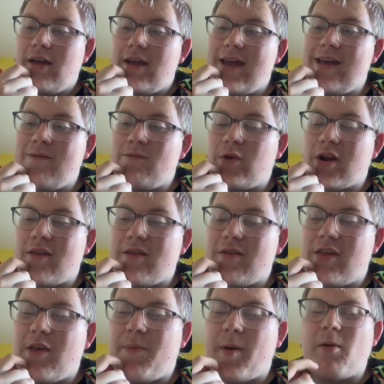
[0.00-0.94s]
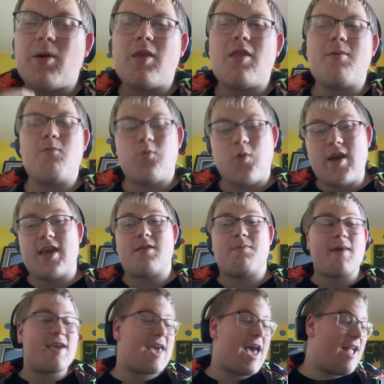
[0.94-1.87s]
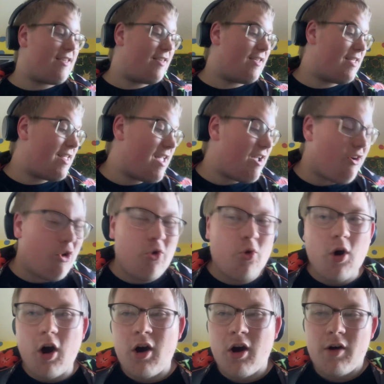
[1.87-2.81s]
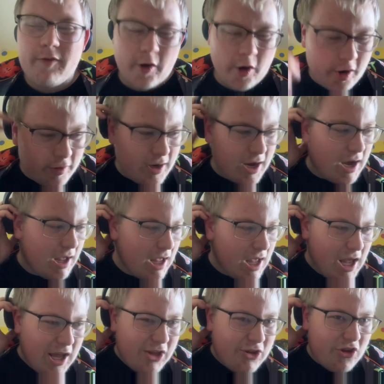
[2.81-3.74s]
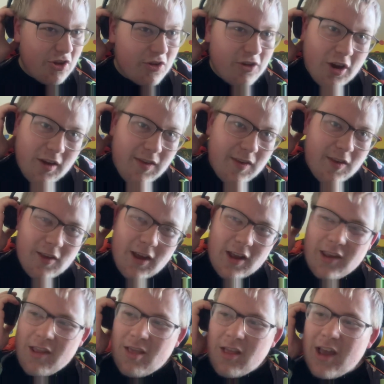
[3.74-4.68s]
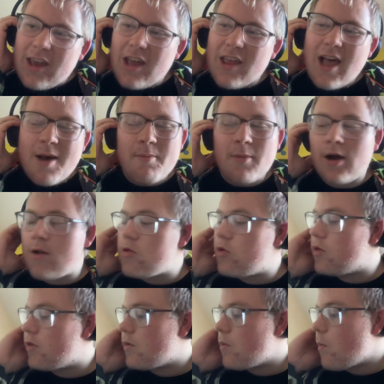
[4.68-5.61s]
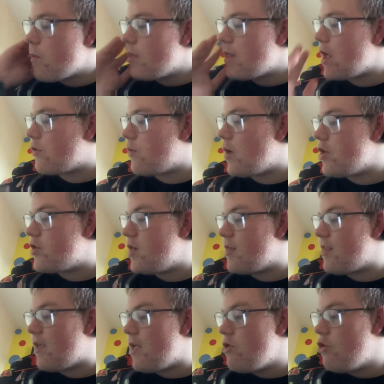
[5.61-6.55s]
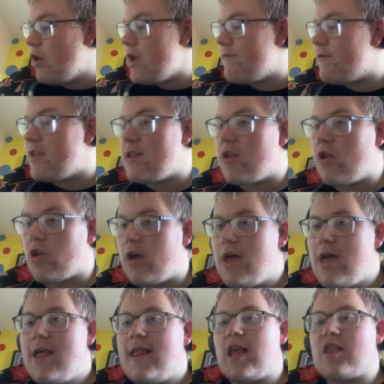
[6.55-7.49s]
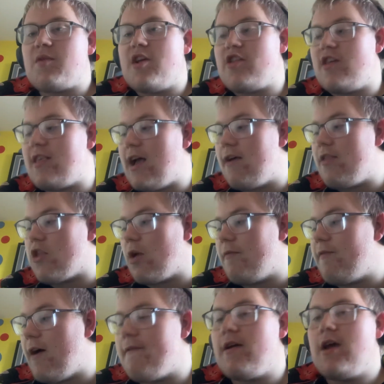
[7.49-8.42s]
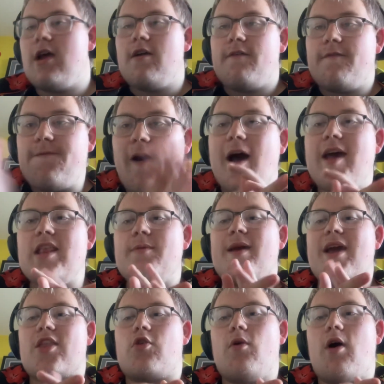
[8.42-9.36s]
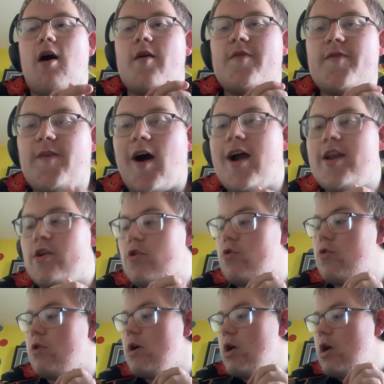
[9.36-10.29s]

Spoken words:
she's probably one of the weakest main characters in all of horror. Just because I didn't like her that much. That's why she's not even in the. That's why she's out of the top 5. Finally, we get to our final